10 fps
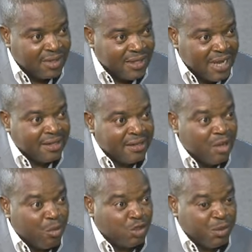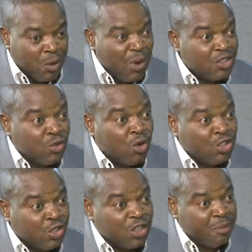that they must be the ones to
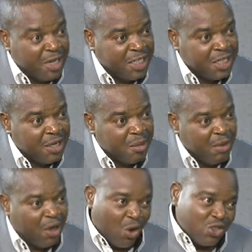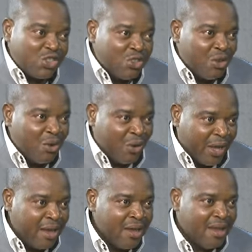construct the bridge because,
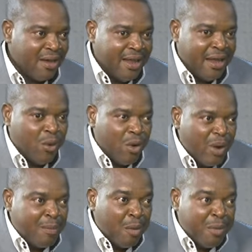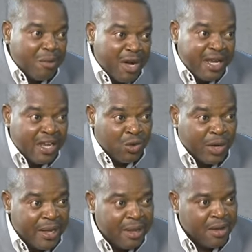okay, they were pumping money into
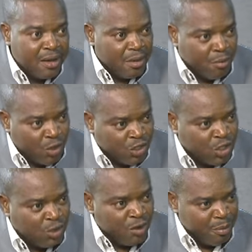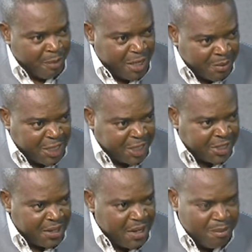the construction of the bridge.
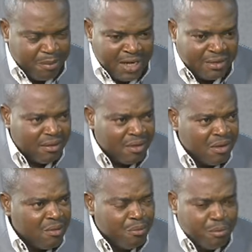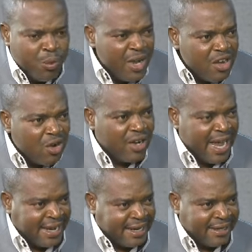But we don't
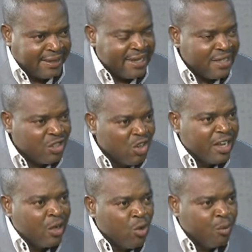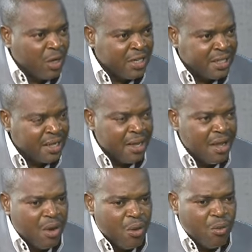like that. That is not a good policy.
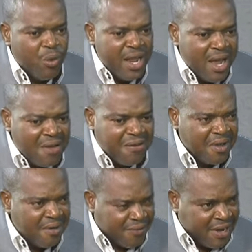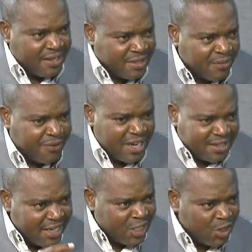We have France. France
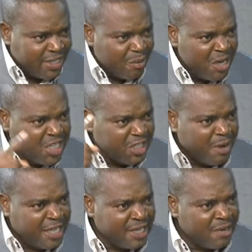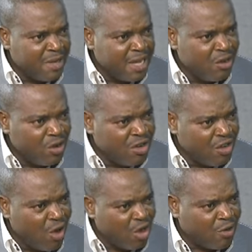stationed their military base in, in, in the
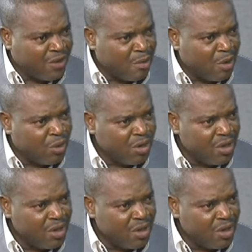north of Cameroon